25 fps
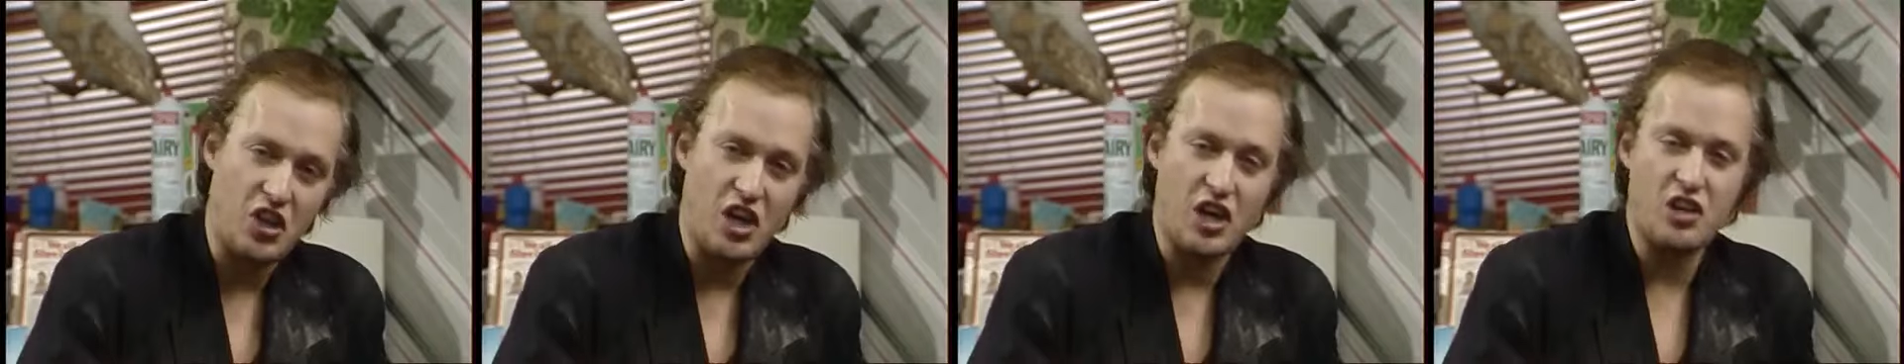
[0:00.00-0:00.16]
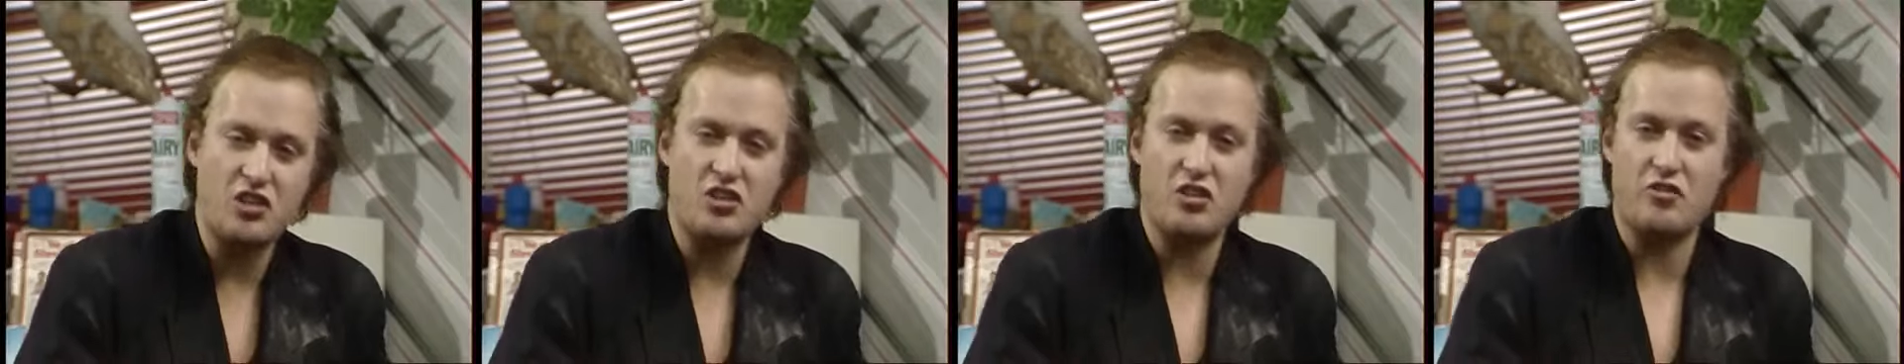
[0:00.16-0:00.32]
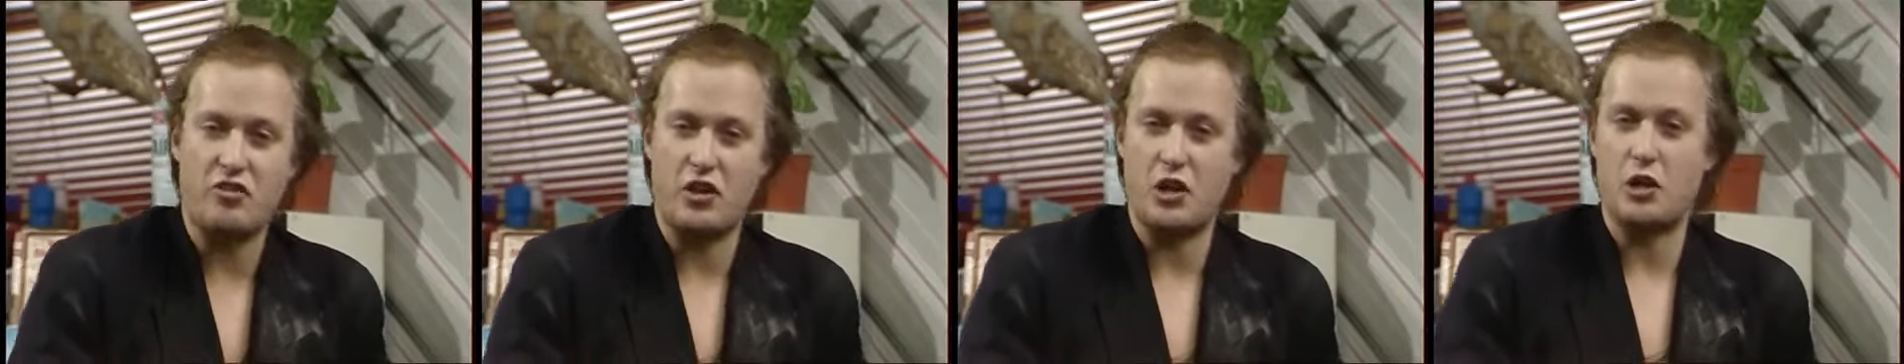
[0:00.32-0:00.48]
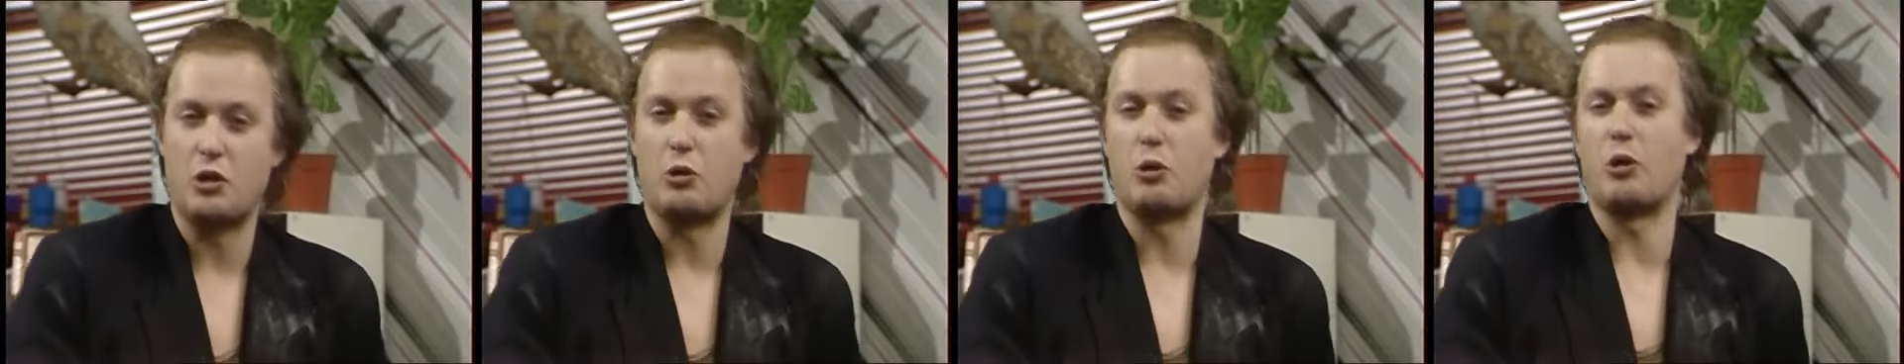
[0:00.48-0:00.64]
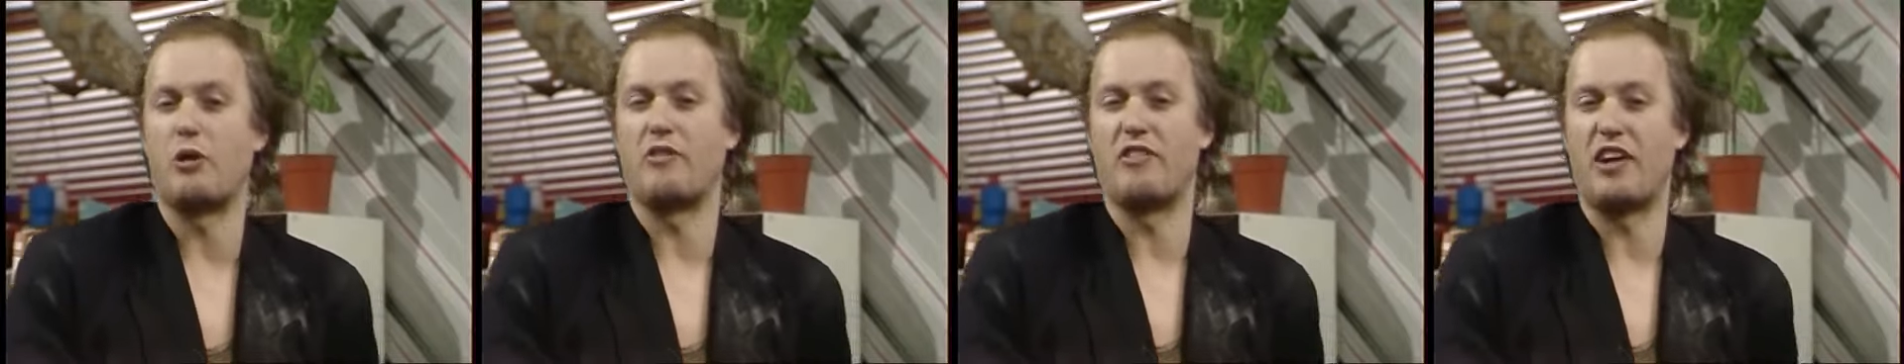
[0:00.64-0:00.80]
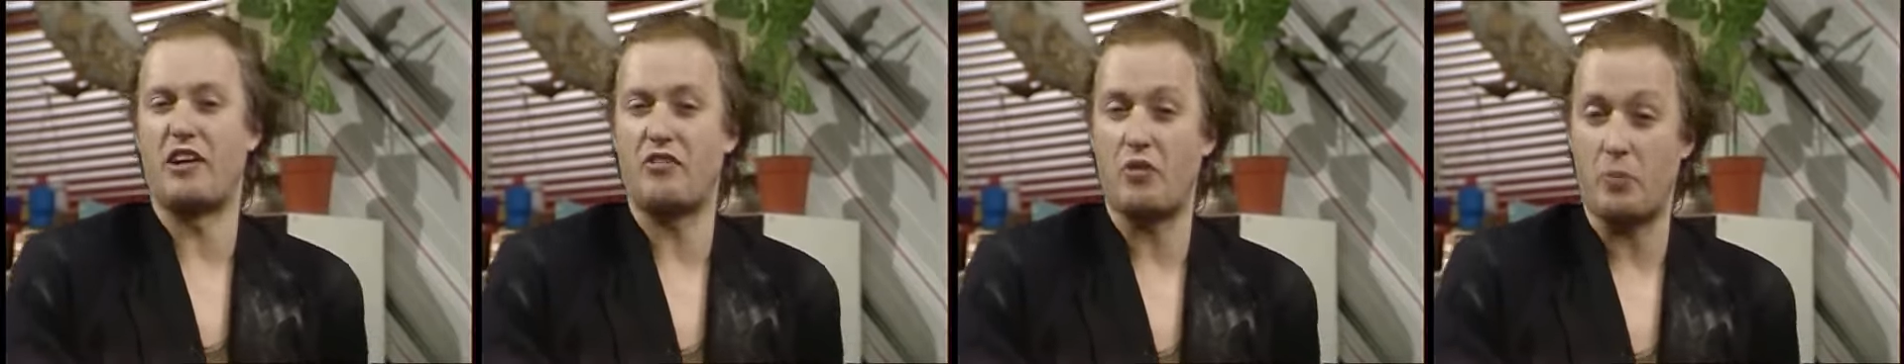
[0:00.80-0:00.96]
those of you who
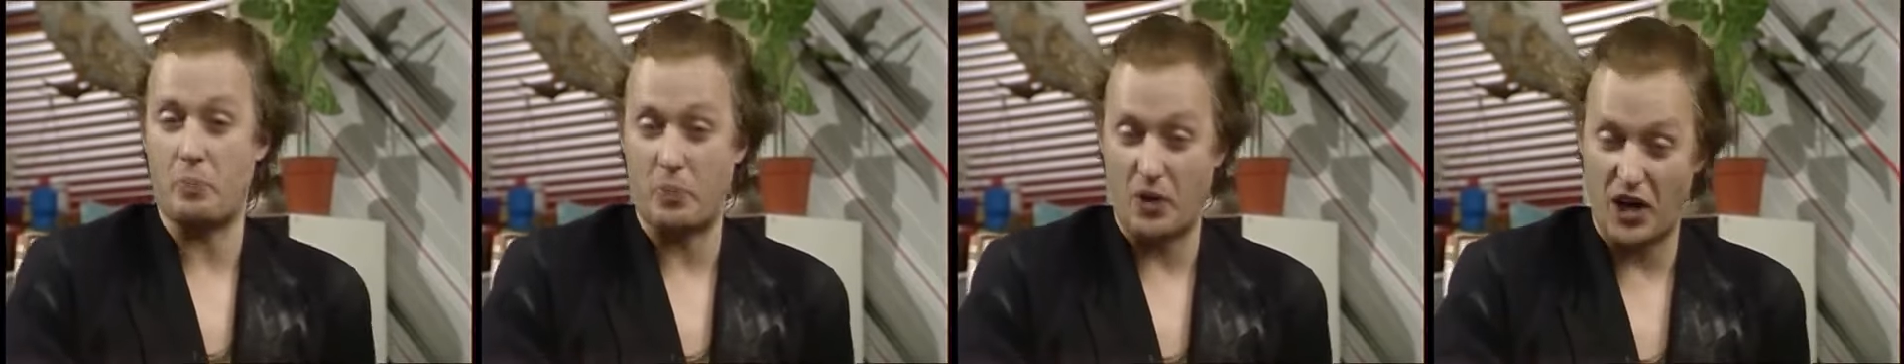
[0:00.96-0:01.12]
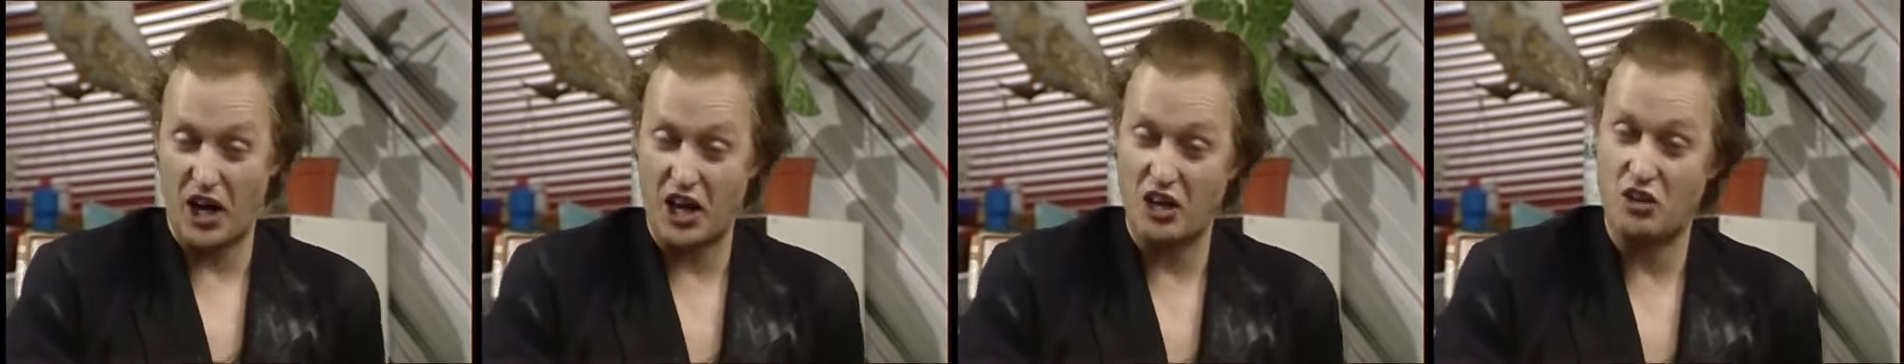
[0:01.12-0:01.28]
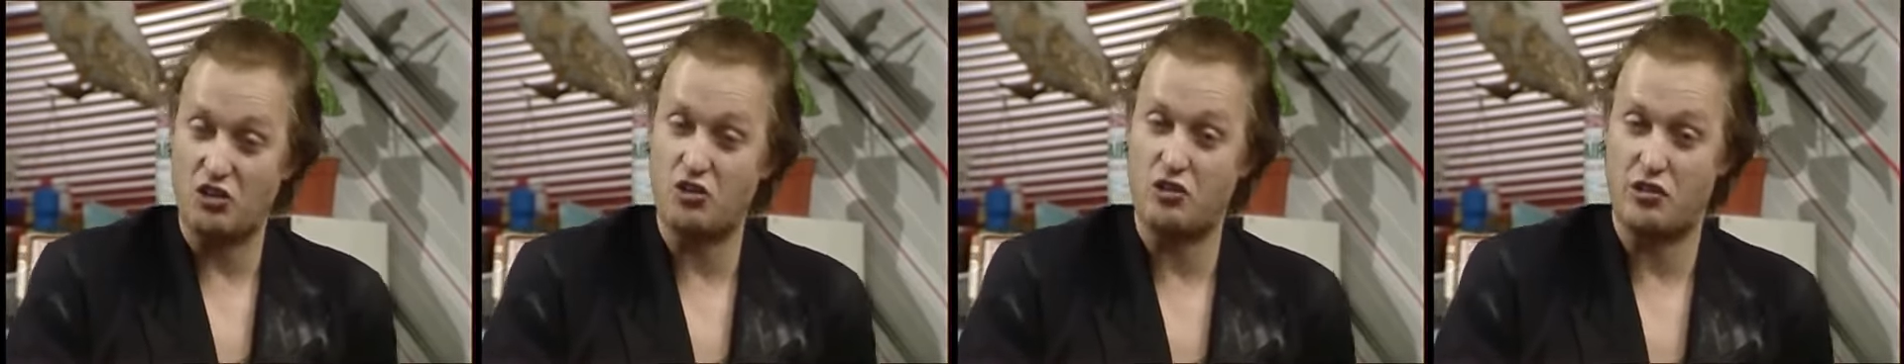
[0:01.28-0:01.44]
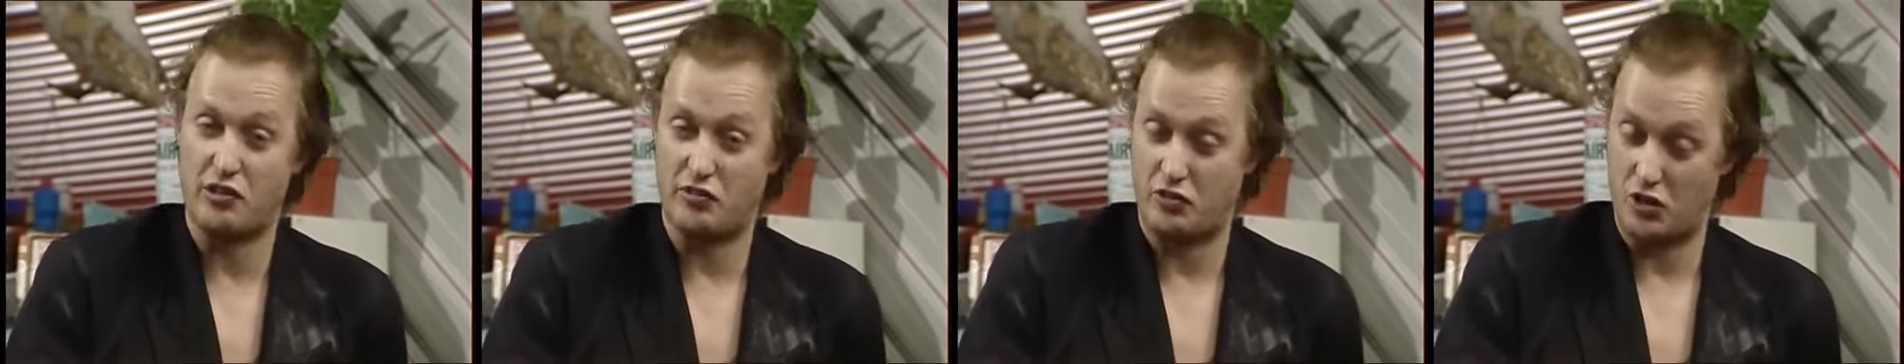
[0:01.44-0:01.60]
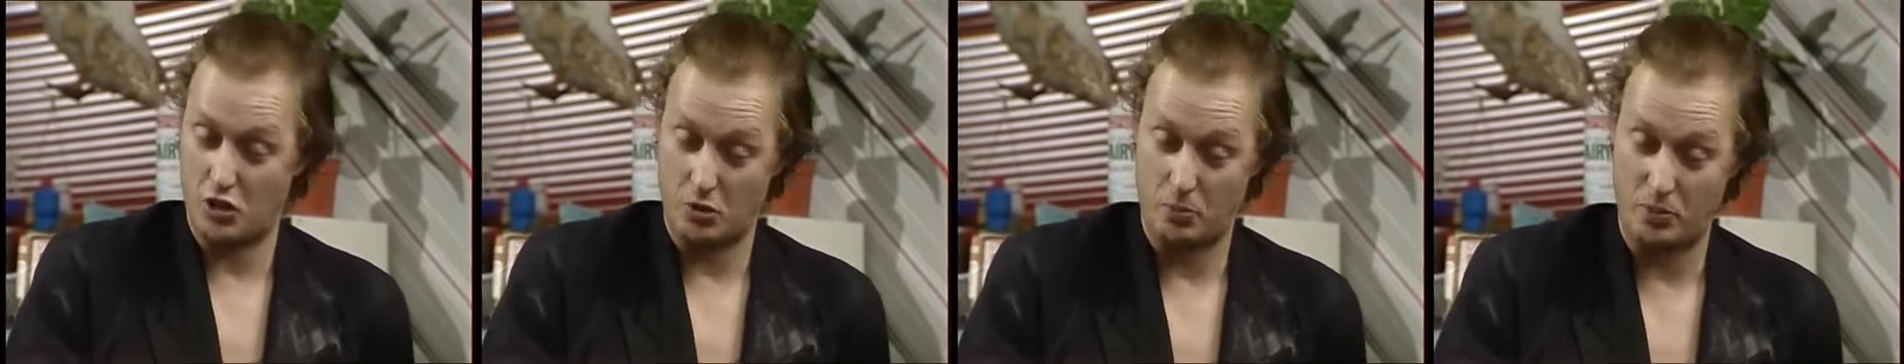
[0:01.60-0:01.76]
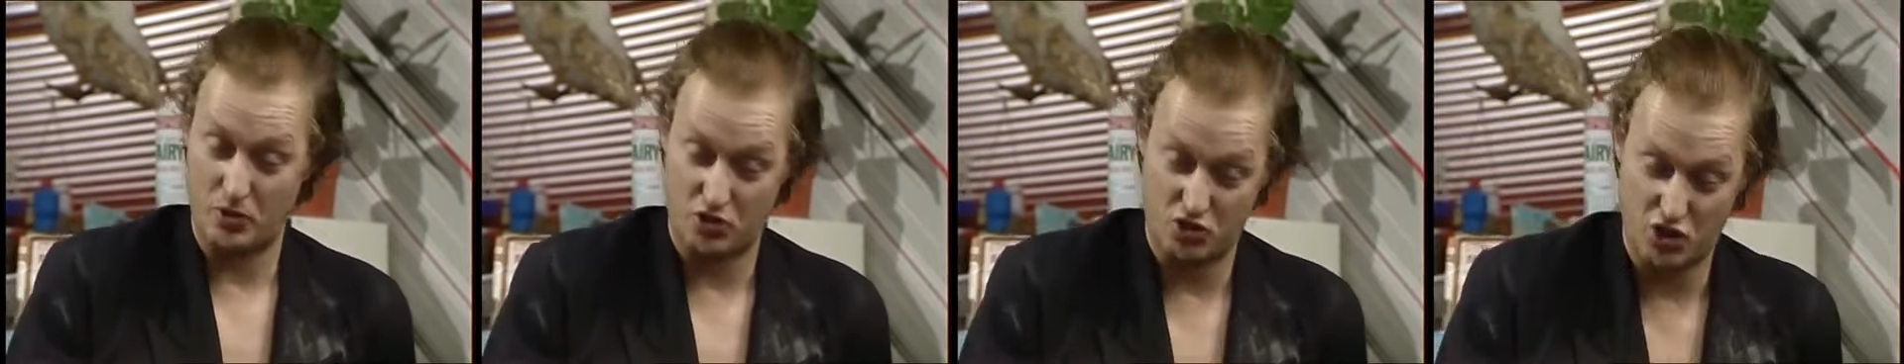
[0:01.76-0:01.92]
have never played
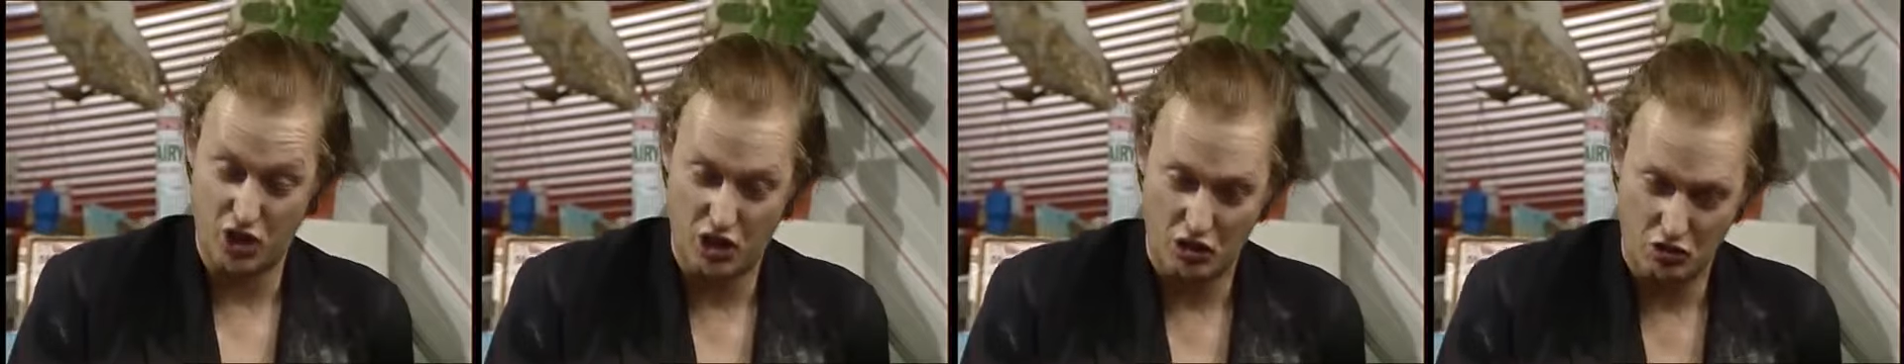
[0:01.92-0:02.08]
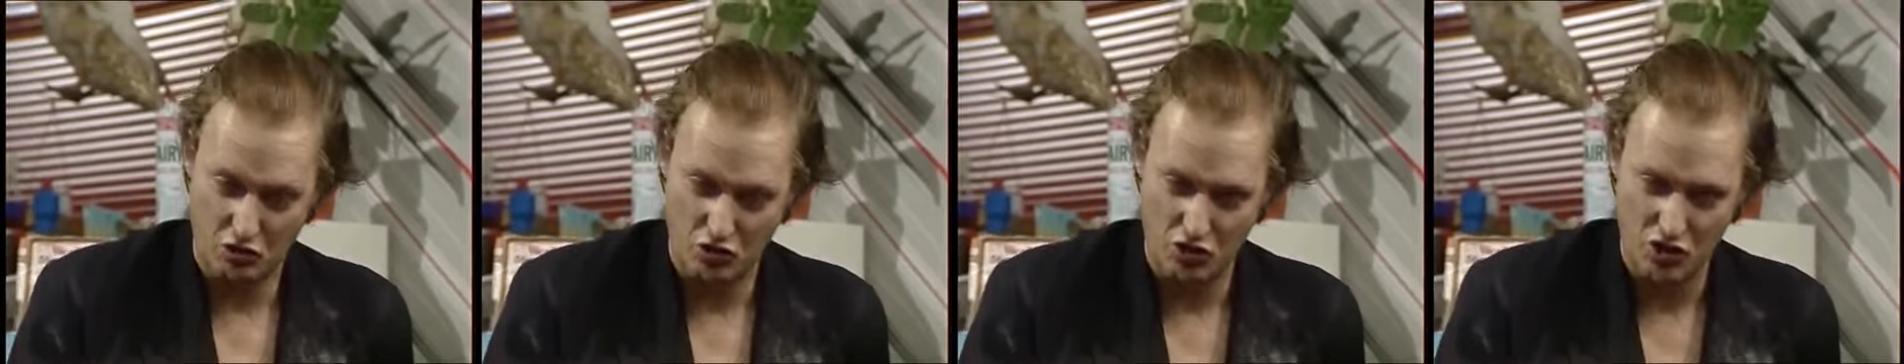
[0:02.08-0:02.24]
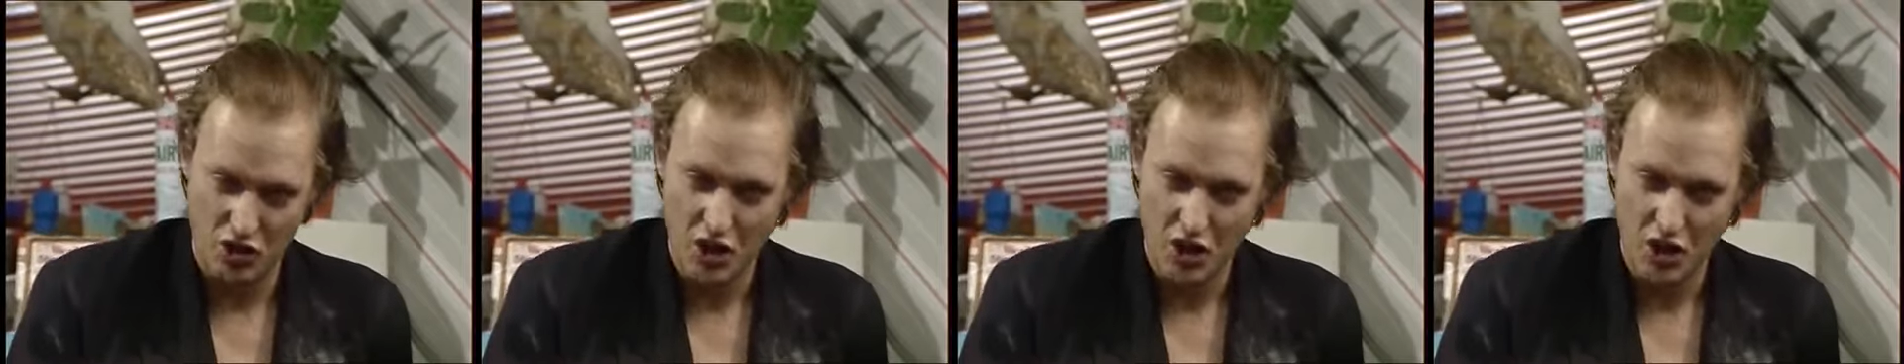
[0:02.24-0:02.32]
Trivial Pursuit,